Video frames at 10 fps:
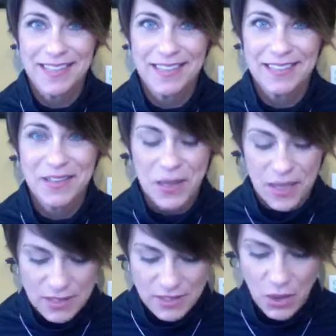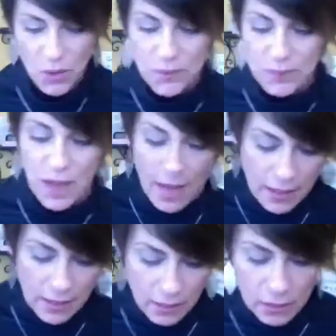So
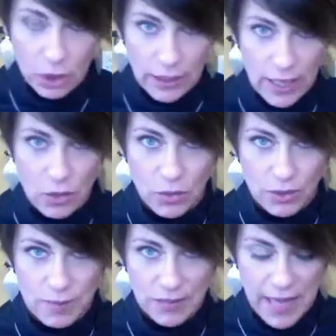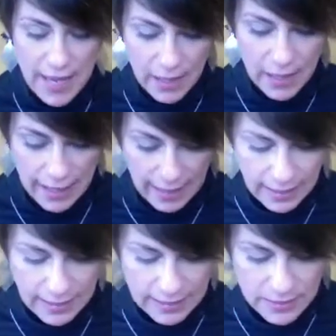look on Google about that,
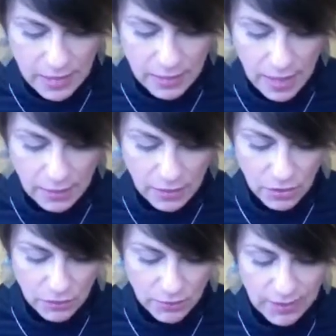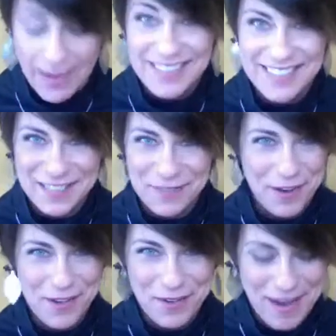and you can ask us if
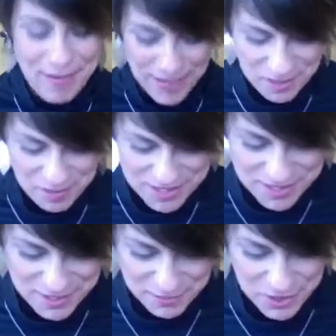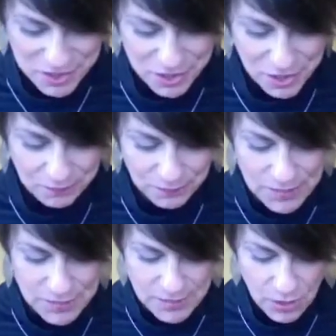you have any questions for sure.
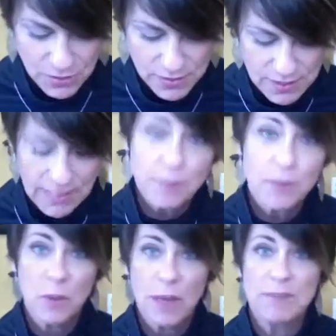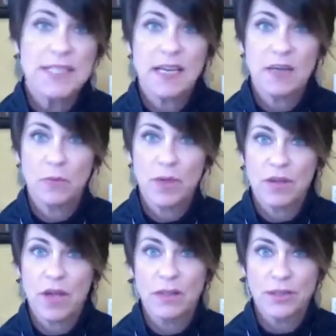So set up your website with
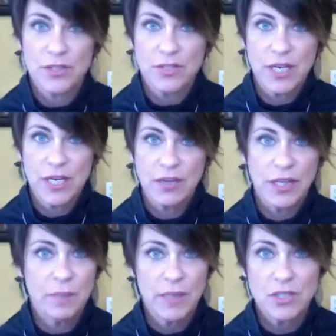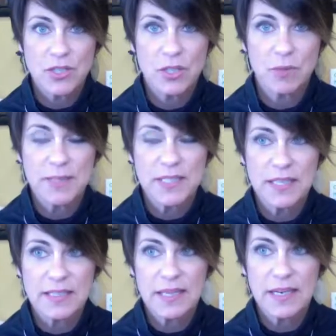Color Street. You need to make sure your
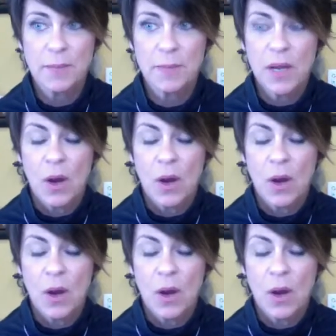website's set up